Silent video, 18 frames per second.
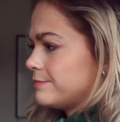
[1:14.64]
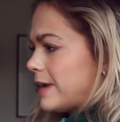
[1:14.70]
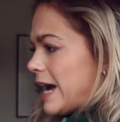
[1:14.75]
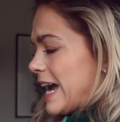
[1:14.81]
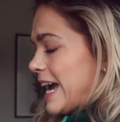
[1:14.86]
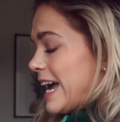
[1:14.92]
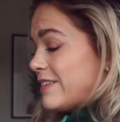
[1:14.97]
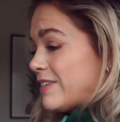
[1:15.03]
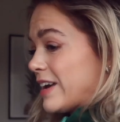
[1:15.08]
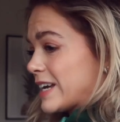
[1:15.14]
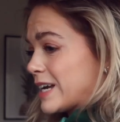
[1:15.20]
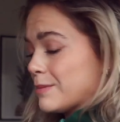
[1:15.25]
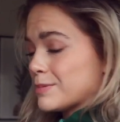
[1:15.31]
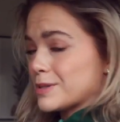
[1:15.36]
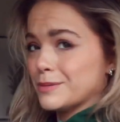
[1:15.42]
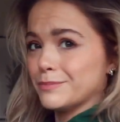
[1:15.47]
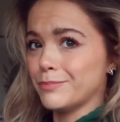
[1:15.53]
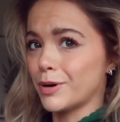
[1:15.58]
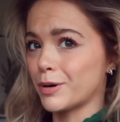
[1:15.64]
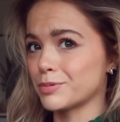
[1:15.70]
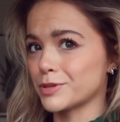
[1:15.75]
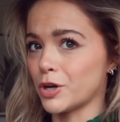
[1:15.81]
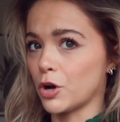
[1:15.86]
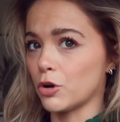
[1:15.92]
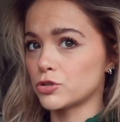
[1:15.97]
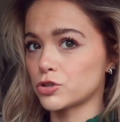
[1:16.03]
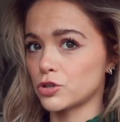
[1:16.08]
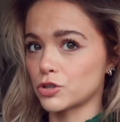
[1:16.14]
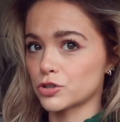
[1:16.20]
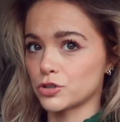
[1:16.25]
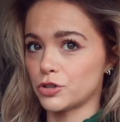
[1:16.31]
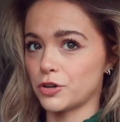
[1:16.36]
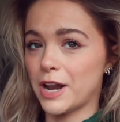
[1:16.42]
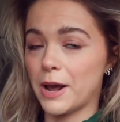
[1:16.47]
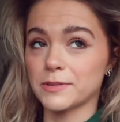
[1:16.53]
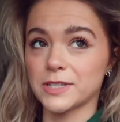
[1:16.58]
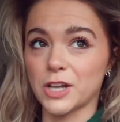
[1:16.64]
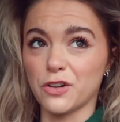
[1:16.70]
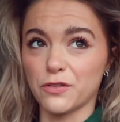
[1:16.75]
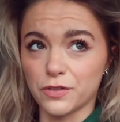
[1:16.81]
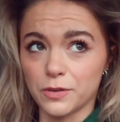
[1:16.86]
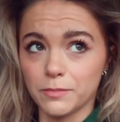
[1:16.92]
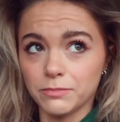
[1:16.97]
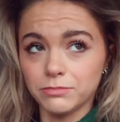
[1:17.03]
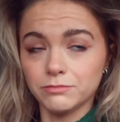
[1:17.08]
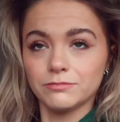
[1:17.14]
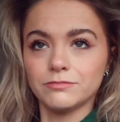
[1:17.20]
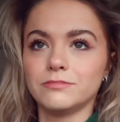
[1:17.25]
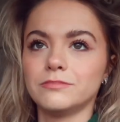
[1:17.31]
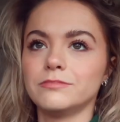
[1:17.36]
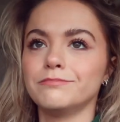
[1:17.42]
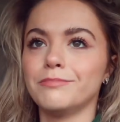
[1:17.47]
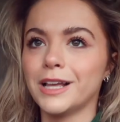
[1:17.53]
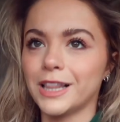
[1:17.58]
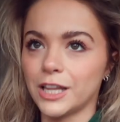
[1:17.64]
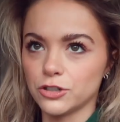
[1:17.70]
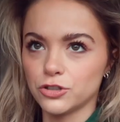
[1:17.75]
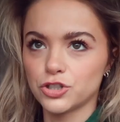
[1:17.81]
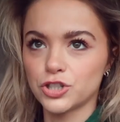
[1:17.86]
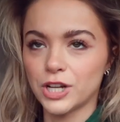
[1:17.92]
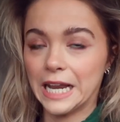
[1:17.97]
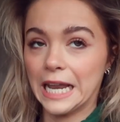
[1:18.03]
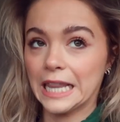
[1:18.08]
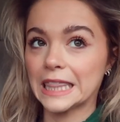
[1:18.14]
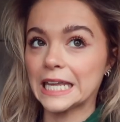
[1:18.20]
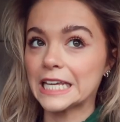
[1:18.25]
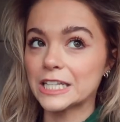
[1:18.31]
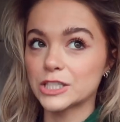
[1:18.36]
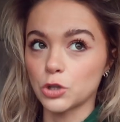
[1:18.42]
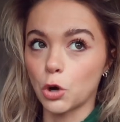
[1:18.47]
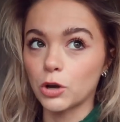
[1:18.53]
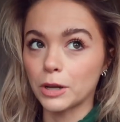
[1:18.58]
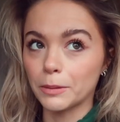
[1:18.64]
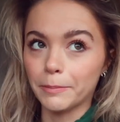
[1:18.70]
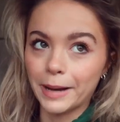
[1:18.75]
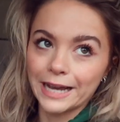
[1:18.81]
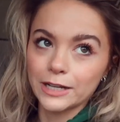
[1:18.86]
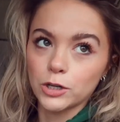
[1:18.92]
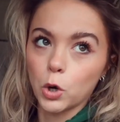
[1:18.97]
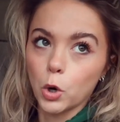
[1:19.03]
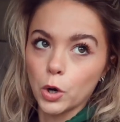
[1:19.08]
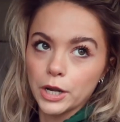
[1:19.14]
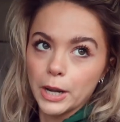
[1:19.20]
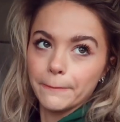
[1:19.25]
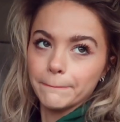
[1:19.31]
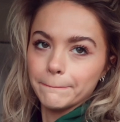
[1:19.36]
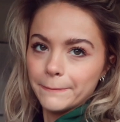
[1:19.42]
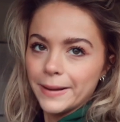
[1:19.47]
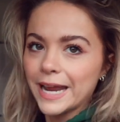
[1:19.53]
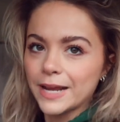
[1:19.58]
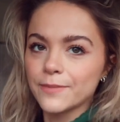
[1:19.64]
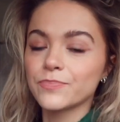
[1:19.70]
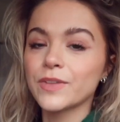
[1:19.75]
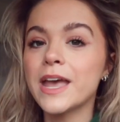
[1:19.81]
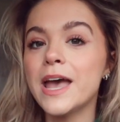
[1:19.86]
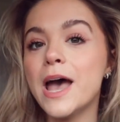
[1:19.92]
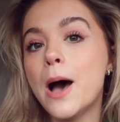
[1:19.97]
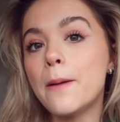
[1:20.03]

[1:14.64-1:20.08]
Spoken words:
I have hiccups and burps and all sorts going on. I was out for my lunch. I think it's talking back on me.